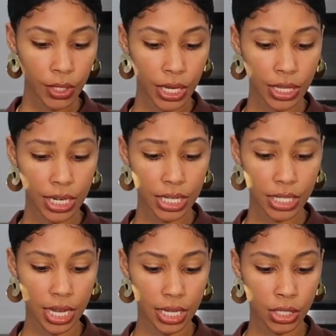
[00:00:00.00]
And then it
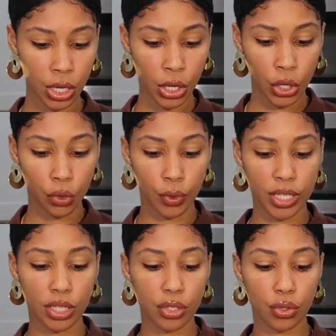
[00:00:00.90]
says,
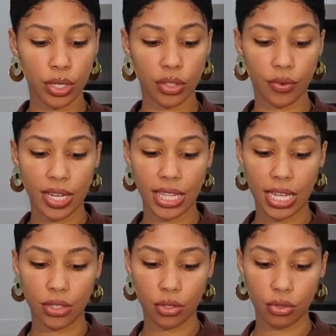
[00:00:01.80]
rinse and sort the red
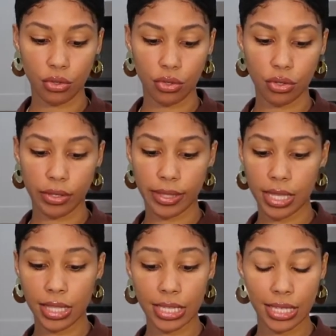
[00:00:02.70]
lentils.
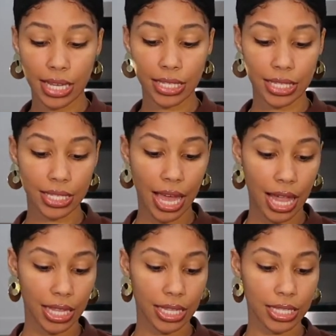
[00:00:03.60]
Thinly slice the
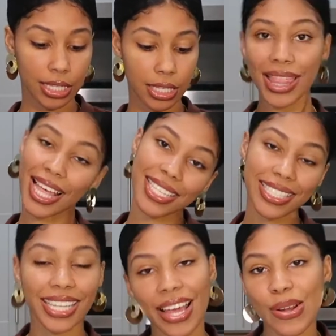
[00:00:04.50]
scallions.
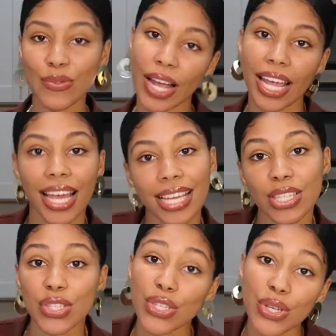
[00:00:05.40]
Let's get right
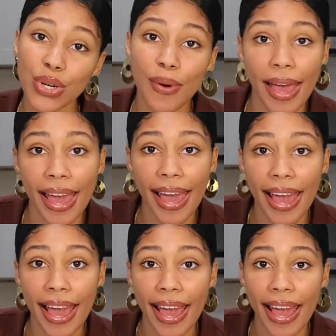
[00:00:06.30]
into
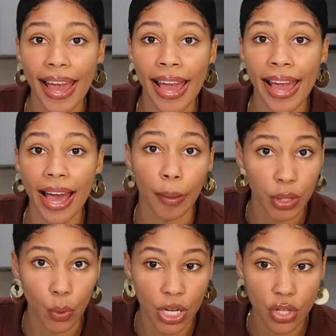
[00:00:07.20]
it. I'm
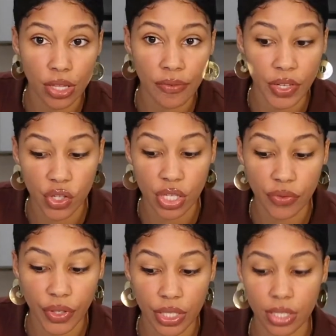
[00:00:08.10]
gonna wash all the veggies
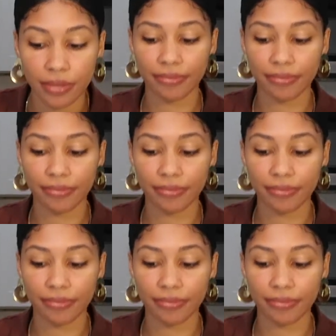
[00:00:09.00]
first.